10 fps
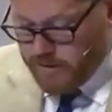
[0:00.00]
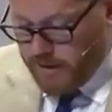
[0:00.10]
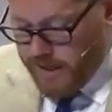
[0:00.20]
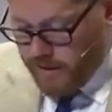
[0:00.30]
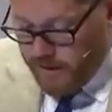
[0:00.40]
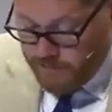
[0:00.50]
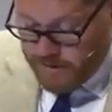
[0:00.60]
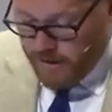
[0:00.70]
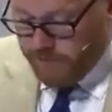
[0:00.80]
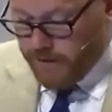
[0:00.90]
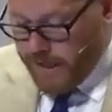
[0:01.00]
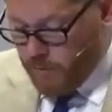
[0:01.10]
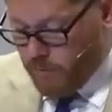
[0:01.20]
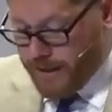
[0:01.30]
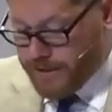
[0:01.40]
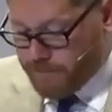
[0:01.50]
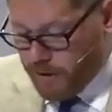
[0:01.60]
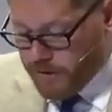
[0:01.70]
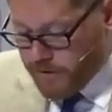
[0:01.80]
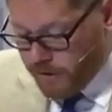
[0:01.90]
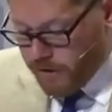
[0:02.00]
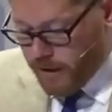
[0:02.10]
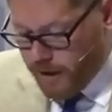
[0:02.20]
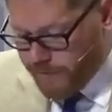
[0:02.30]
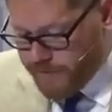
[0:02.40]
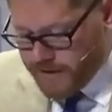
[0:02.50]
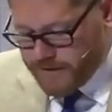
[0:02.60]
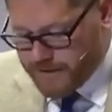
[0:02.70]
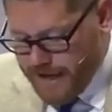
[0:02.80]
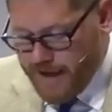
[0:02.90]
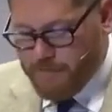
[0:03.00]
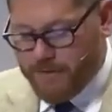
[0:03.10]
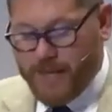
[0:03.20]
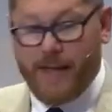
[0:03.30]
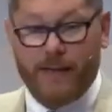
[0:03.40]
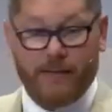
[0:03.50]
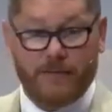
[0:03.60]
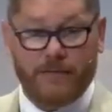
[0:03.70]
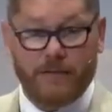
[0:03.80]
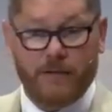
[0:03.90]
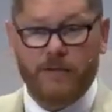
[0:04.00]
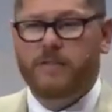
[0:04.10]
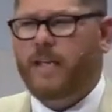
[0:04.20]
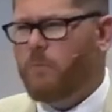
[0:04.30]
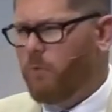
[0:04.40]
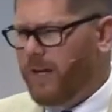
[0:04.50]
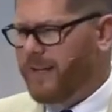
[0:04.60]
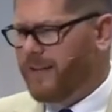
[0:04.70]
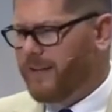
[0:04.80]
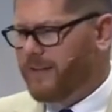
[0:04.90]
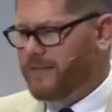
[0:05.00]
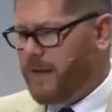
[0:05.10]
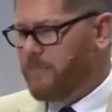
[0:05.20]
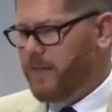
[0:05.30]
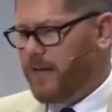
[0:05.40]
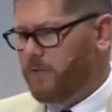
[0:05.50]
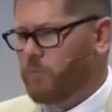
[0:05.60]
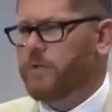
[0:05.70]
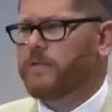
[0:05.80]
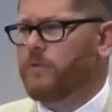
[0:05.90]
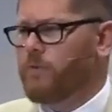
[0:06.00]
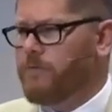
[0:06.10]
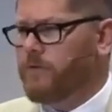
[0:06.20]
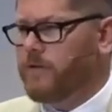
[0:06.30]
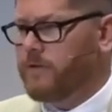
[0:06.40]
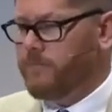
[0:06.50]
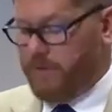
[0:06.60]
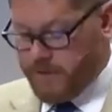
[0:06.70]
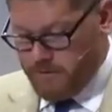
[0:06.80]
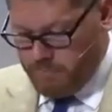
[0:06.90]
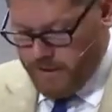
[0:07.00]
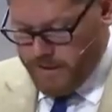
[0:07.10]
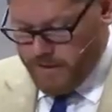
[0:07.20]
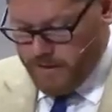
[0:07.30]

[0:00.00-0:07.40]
like himself likewise, partook of the same things. Same what? Same things. What's in reference? Flesh and blood.